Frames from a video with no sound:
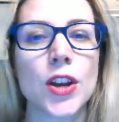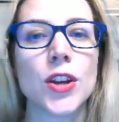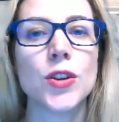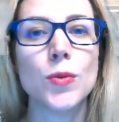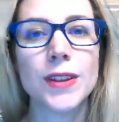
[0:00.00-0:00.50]

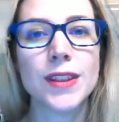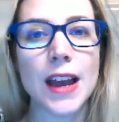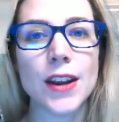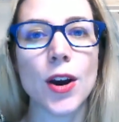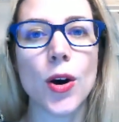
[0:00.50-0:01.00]
you would
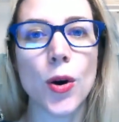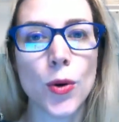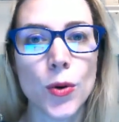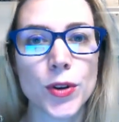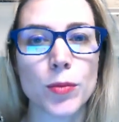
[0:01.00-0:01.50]
then
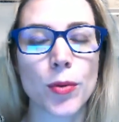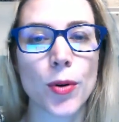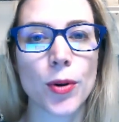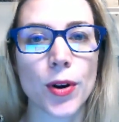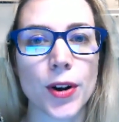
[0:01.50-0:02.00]
owe your
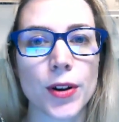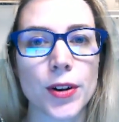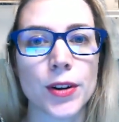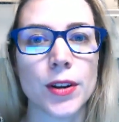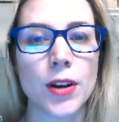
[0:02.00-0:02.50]
broker
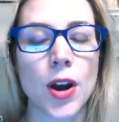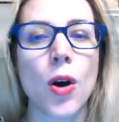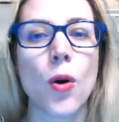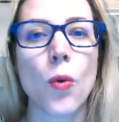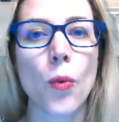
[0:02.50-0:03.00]

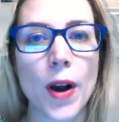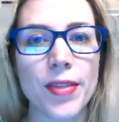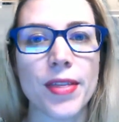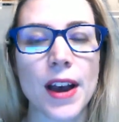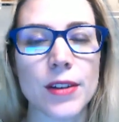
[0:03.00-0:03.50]

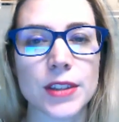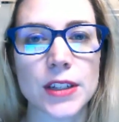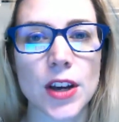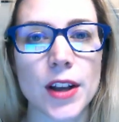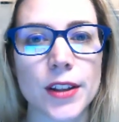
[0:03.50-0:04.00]

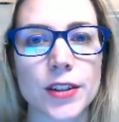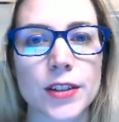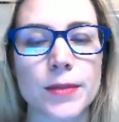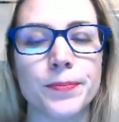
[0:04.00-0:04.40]
$1,000.